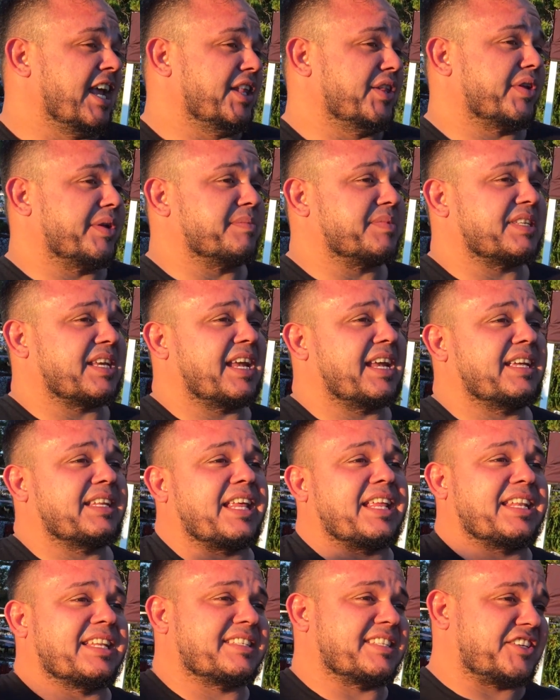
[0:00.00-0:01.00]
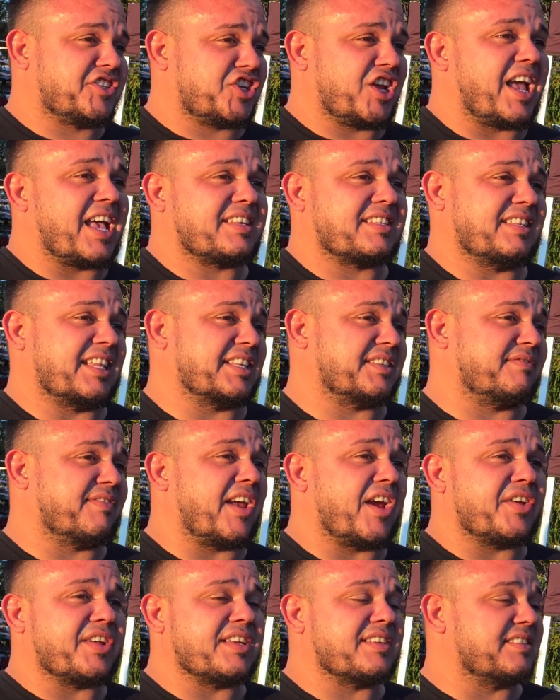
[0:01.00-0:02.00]
know what I'm saying? And it's a chassis that's
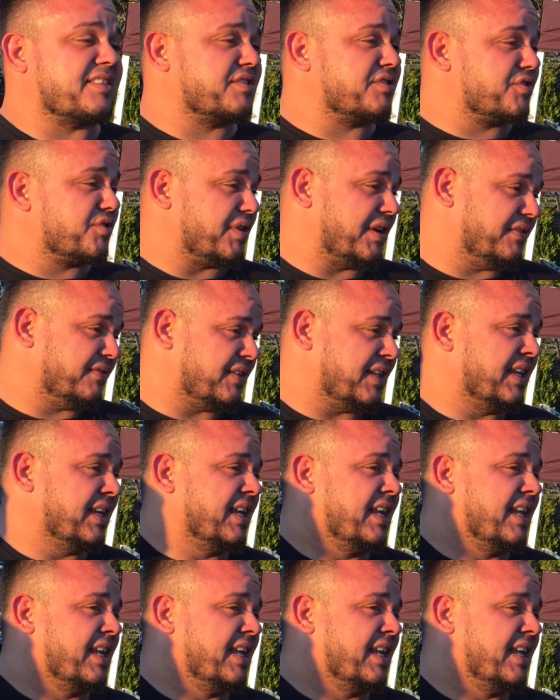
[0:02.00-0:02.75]
very easy to drift.